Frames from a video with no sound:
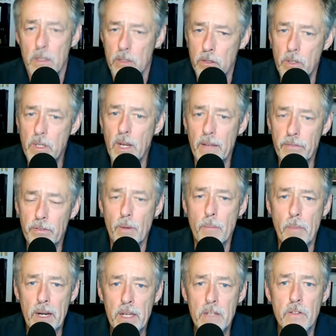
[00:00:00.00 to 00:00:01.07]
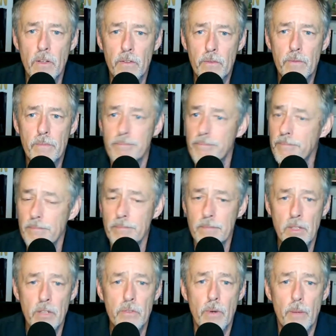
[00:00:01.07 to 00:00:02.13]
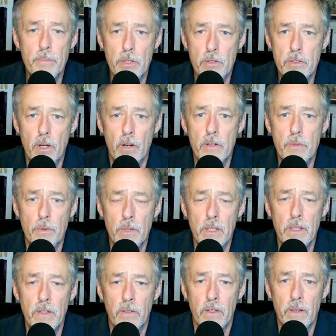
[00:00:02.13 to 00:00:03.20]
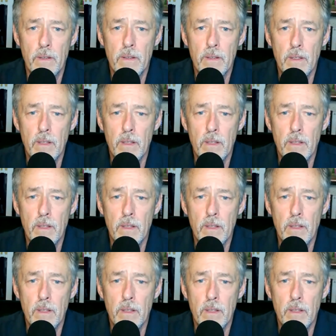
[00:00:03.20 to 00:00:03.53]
you could have somebody just disrupt your church real easy.